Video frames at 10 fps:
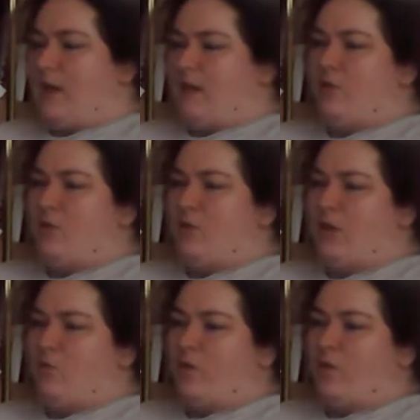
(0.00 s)
known
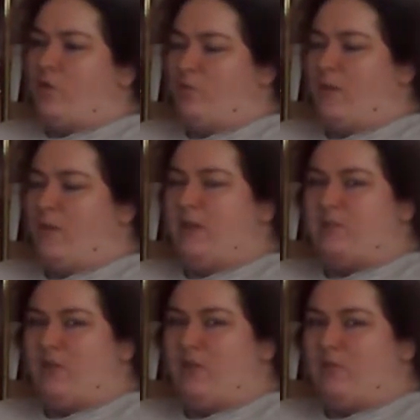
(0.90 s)
anyone who made
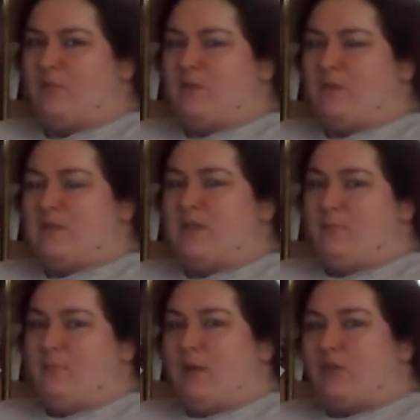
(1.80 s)
themselves
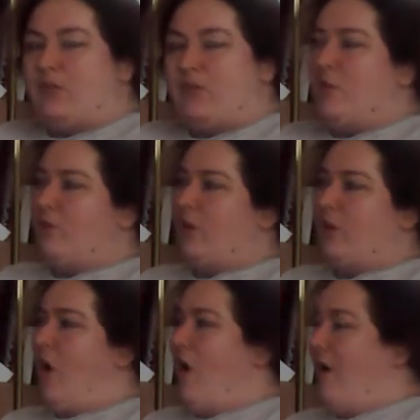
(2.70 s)
seem better than they
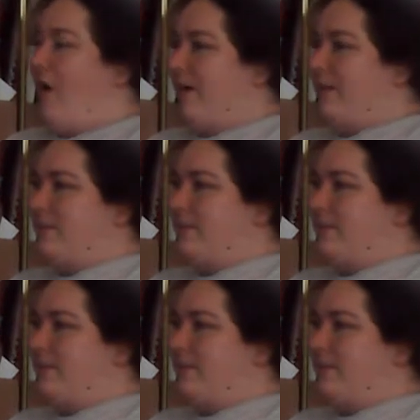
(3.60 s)
really are.